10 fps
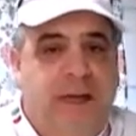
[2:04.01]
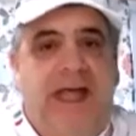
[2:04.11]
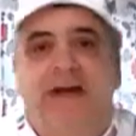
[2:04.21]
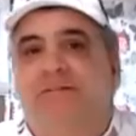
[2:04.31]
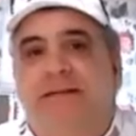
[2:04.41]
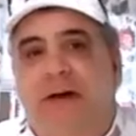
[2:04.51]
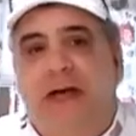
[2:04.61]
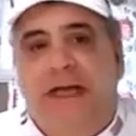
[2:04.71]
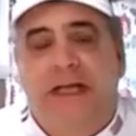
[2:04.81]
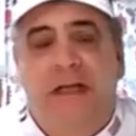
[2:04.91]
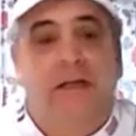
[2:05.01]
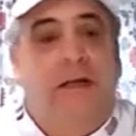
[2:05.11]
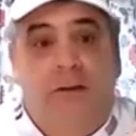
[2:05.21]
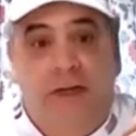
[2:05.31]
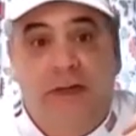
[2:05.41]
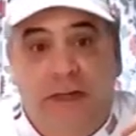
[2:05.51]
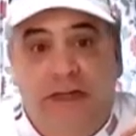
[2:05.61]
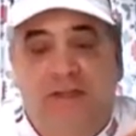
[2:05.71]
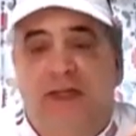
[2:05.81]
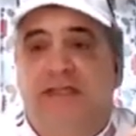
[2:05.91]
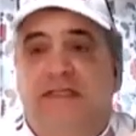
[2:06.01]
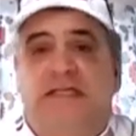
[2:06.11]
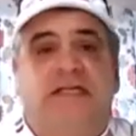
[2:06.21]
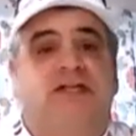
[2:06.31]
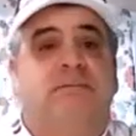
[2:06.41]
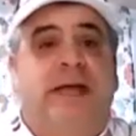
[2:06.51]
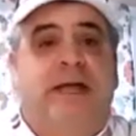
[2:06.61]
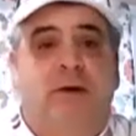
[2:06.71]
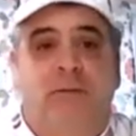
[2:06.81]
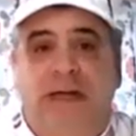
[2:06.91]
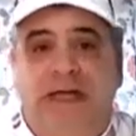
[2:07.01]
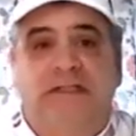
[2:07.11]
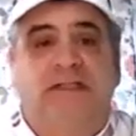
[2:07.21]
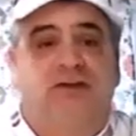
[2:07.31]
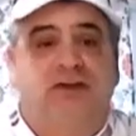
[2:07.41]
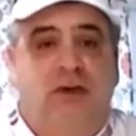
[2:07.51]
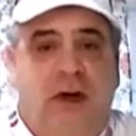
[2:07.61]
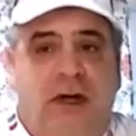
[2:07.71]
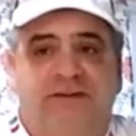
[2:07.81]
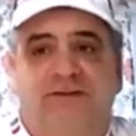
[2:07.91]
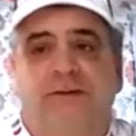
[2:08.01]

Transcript: Everybody, including me, thinks it's a tomato-based sauce.